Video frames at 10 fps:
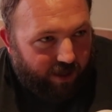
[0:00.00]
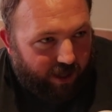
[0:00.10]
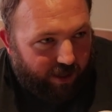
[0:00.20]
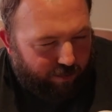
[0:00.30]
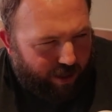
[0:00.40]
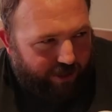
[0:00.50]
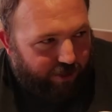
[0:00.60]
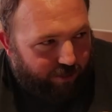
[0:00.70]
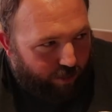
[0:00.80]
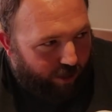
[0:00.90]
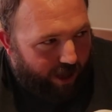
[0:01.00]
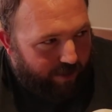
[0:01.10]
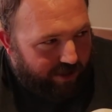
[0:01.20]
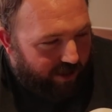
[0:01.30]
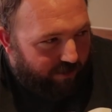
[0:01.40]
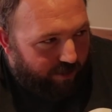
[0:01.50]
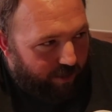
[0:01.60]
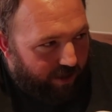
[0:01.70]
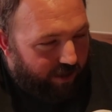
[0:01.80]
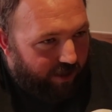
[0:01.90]
and practical programming stuff. I
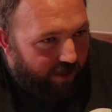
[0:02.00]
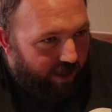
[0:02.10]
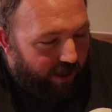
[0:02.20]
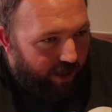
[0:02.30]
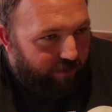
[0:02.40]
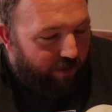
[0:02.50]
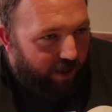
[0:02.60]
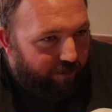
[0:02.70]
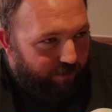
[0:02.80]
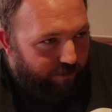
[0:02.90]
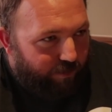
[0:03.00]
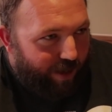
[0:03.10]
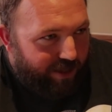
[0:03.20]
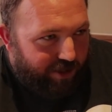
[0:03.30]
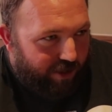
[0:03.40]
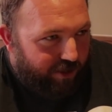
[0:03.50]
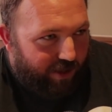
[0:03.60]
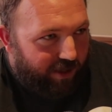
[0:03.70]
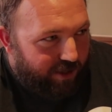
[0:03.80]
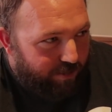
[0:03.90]
mean, I've read Starting
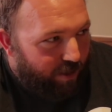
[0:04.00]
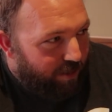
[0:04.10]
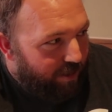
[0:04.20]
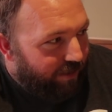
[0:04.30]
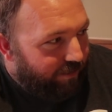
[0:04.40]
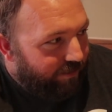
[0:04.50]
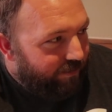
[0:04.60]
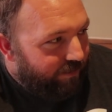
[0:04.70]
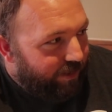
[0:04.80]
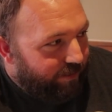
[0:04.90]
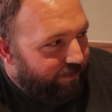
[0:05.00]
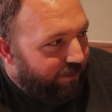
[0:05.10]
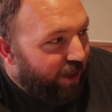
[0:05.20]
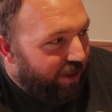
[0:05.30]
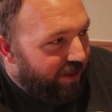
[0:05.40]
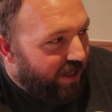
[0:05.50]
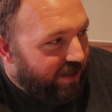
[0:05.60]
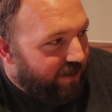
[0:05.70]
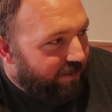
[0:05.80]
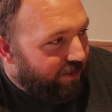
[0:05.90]
Strength. It's probably been a good
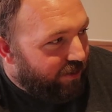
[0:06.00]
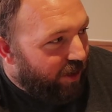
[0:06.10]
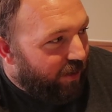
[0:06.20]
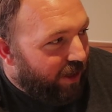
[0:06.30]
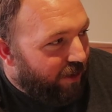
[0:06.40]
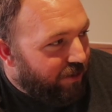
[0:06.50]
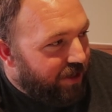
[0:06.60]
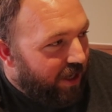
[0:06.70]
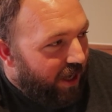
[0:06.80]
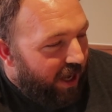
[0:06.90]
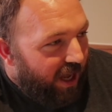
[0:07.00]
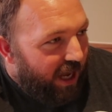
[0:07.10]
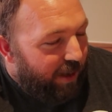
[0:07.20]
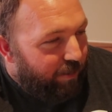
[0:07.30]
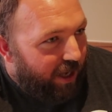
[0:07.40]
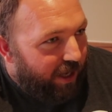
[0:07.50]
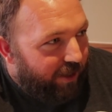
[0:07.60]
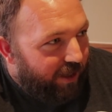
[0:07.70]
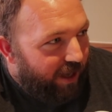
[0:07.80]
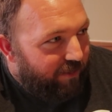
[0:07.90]
dozen or so years. Sure.
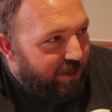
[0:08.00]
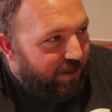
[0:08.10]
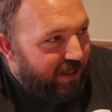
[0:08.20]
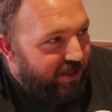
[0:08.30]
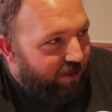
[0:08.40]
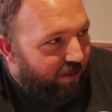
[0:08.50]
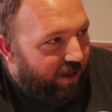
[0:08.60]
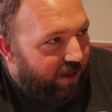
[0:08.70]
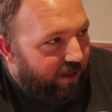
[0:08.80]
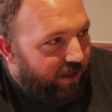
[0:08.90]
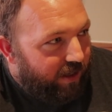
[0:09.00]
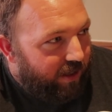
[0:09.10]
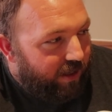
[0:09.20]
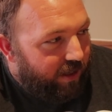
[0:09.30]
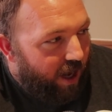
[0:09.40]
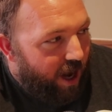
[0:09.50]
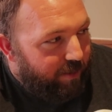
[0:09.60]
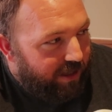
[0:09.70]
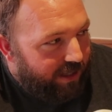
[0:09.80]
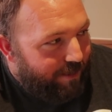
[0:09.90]
But if it's being so
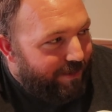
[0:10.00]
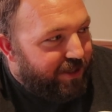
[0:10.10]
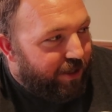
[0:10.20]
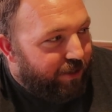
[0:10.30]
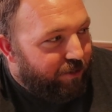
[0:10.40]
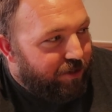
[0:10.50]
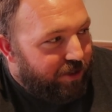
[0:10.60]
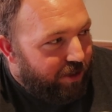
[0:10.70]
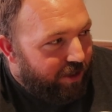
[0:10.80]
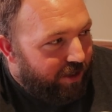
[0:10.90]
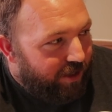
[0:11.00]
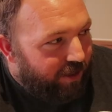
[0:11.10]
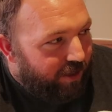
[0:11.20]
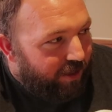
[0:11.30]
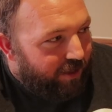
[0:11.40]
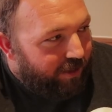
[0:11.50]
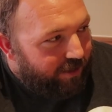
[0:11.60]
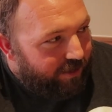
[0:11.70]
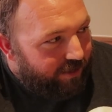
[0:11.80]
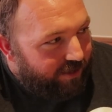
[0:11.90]
commonly misunderstood,
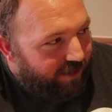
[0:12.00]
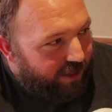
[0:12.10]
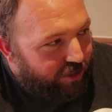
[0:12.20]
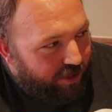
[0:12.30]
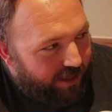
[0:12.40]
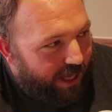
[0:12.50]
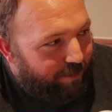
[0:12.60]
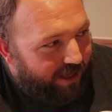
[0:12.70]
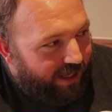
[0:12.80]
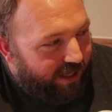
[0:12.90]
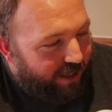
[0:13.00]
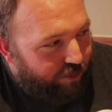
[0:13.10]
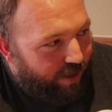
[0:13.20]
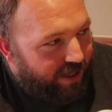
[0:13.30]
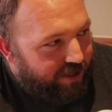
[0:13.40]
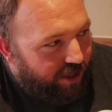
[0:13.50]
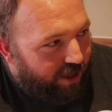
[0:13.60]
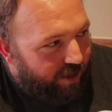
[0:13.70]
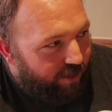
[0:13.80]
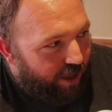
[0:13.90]
like, shouldn't that be getting addressed
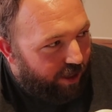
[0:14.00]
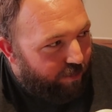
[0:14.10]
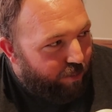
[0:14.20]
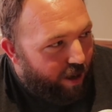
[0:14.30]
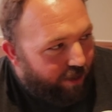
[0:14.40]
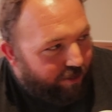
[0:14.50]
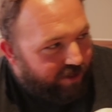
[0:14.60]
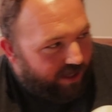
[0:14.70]
on a broader